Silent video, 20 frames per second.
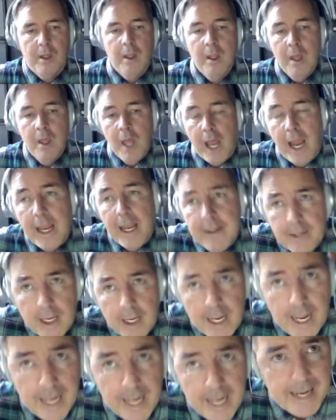And
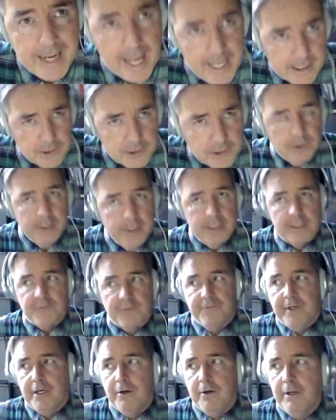actually, it's
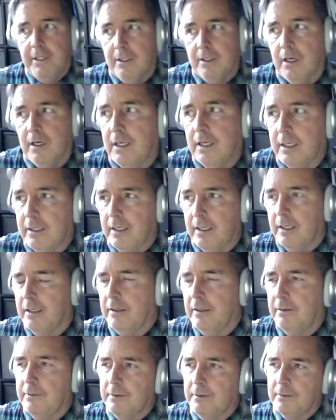very.
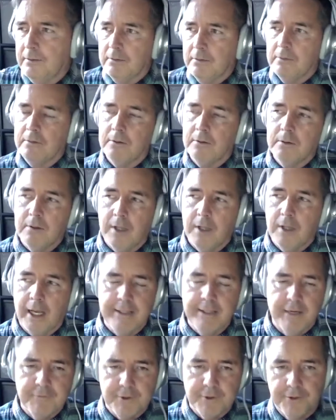I
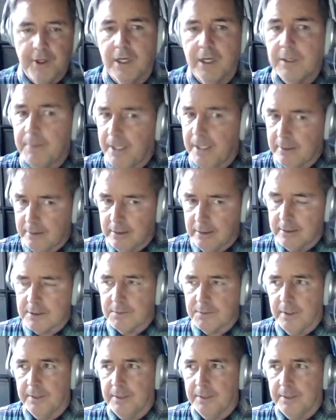never thought about it this way, but